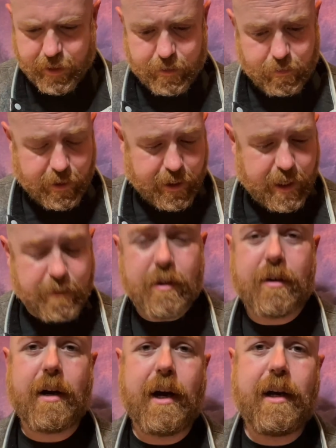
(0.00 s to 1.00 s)
when it came to
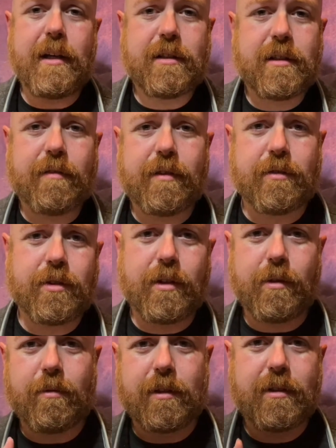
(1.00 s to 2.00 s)
their 80s stuff, there was only
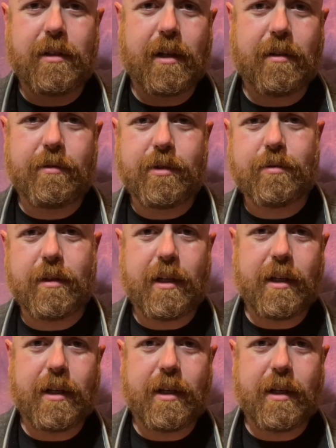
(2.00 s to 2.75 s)
one song I was really